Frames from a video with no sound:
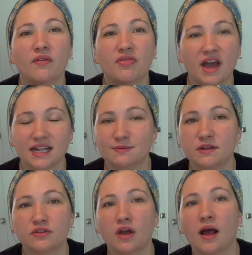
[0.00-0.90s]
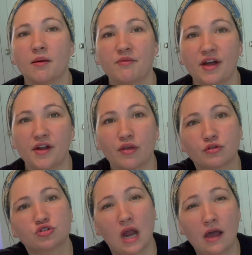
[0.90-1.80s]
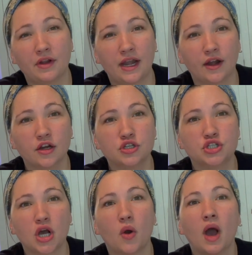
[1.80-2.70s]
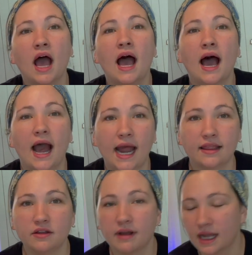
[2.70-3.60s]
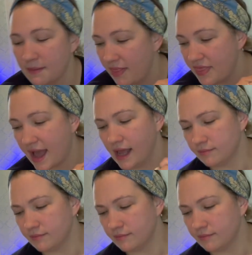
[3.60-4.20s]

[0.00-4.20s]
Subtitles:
That's been found out through trial and error, so highly recommend that.